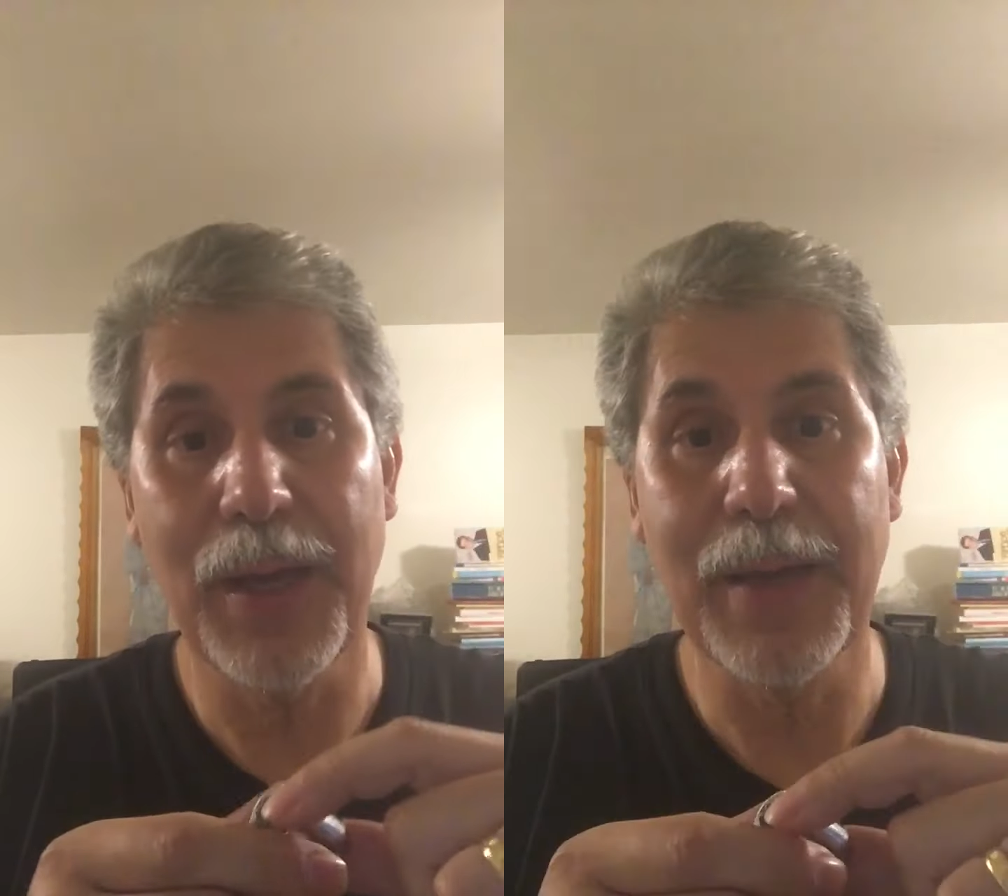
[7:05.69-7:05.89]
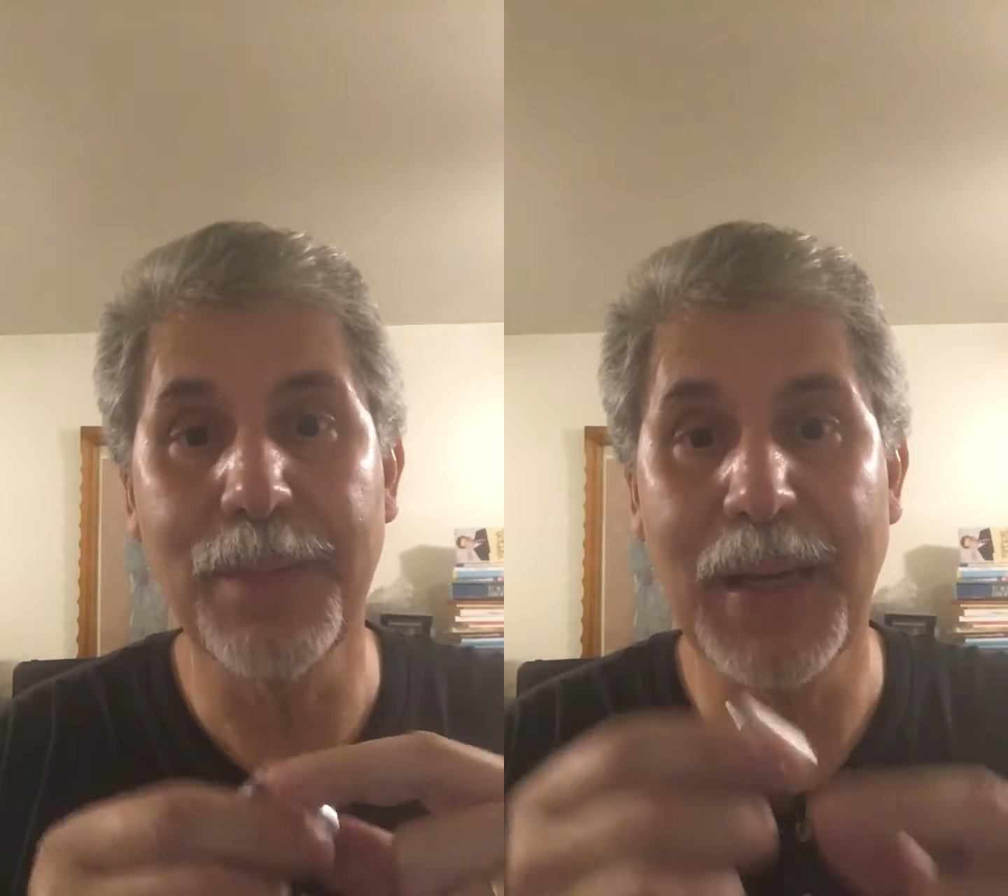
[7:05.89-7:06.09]

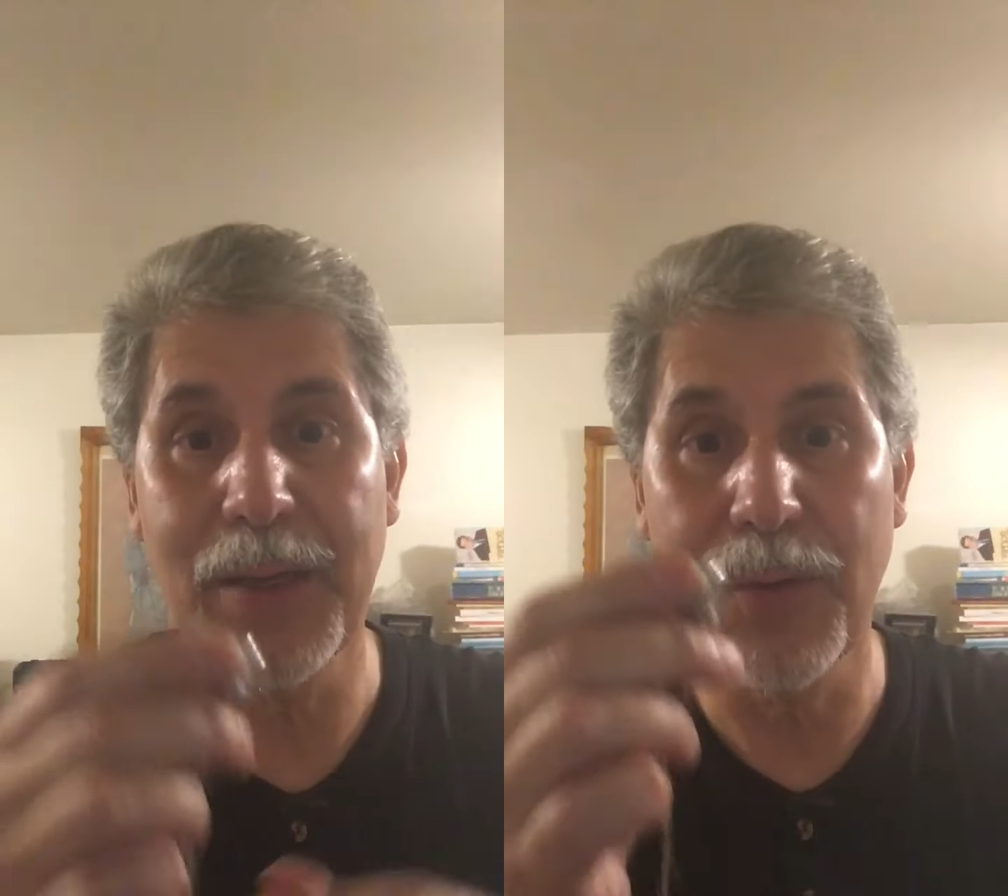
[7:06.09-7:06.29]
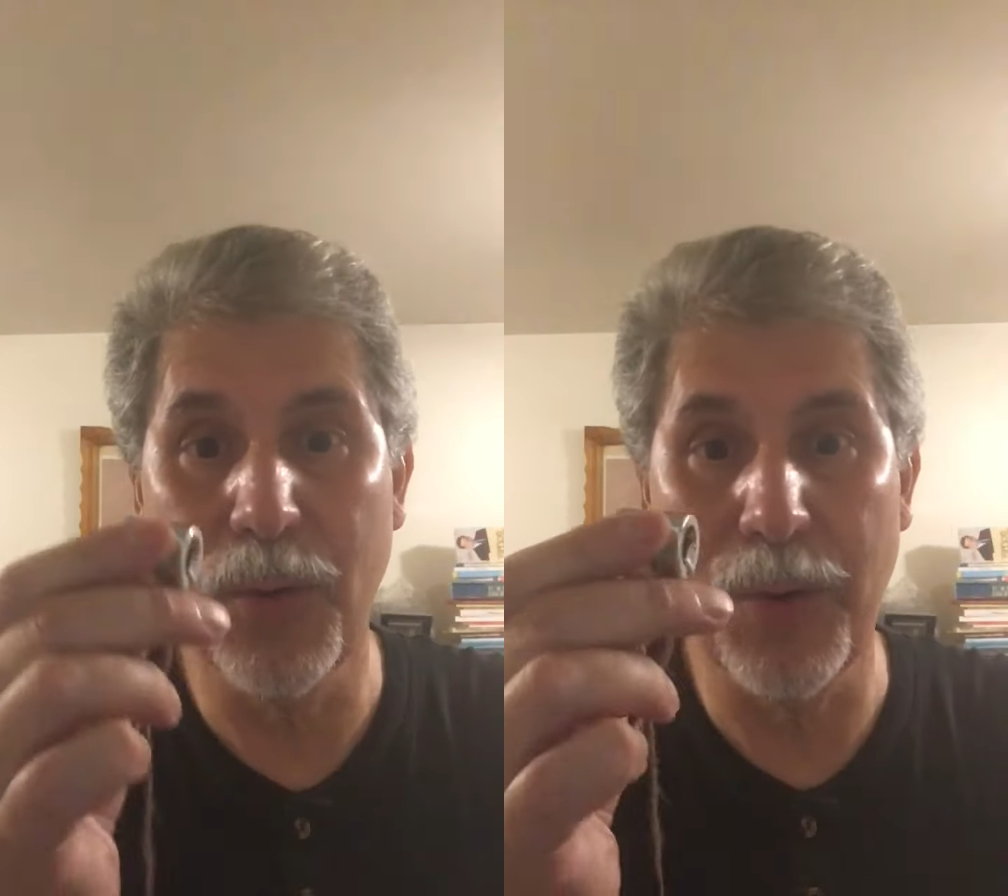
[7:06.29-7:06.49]
And
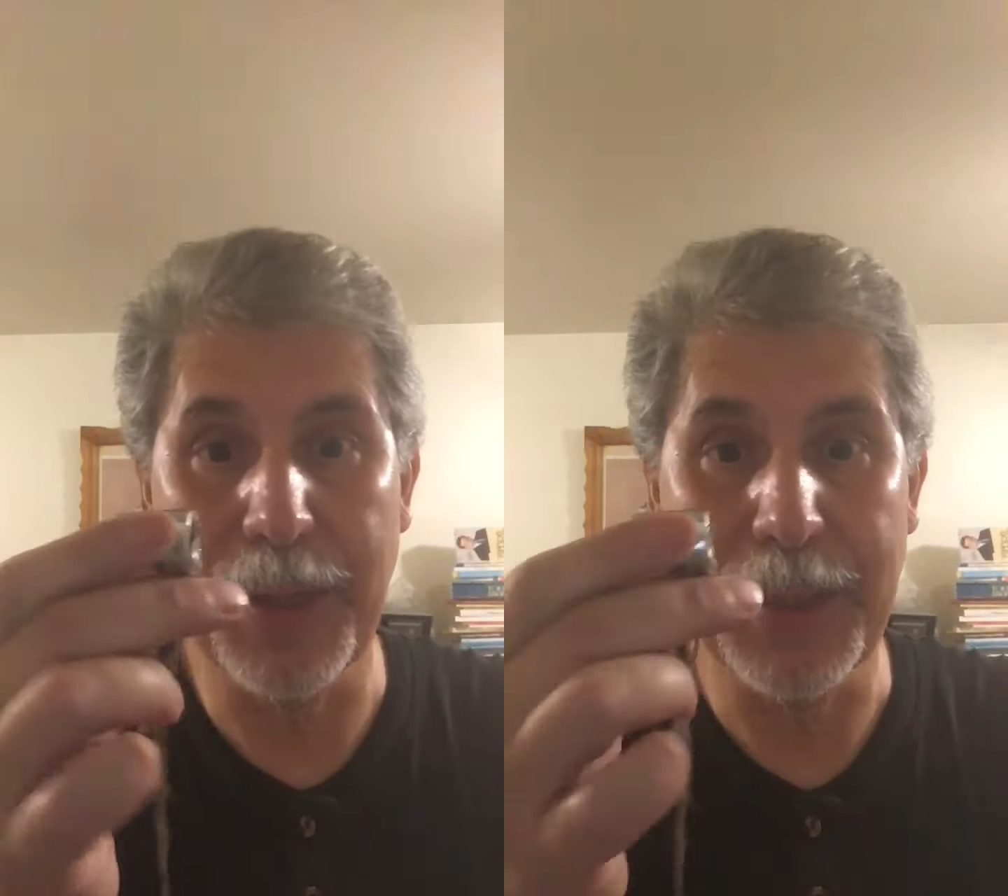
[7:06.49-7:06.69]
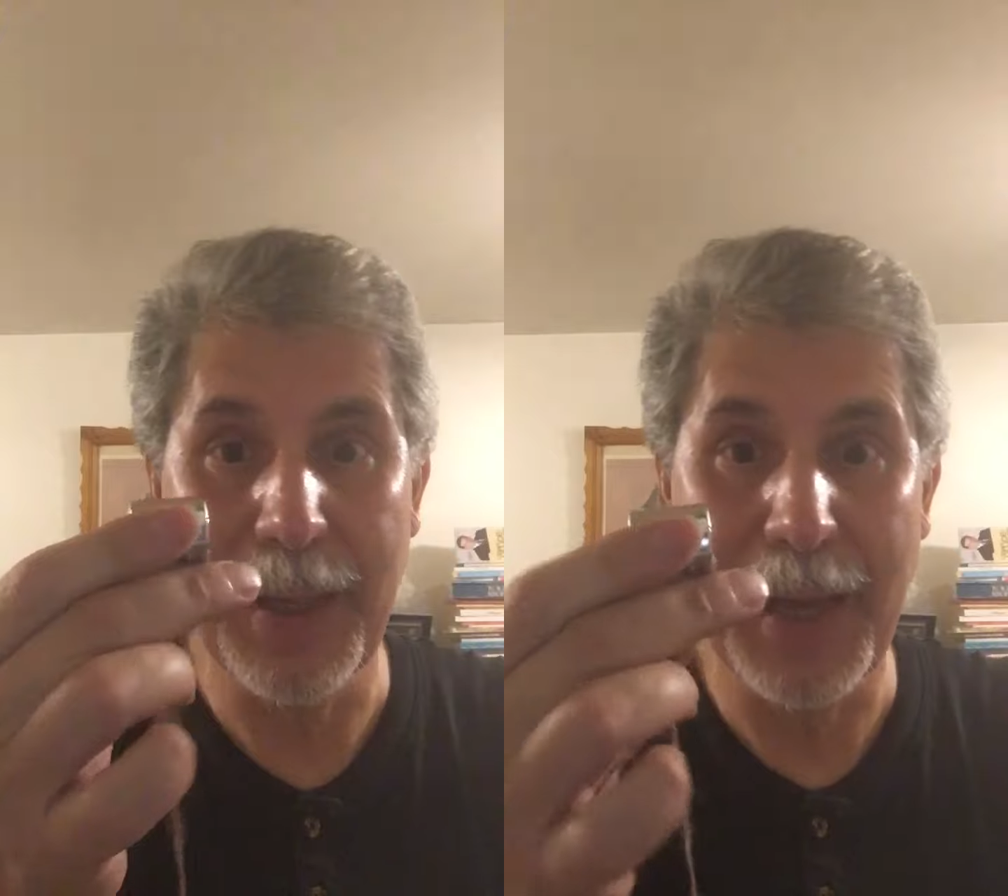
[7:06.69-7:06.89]
my Lord,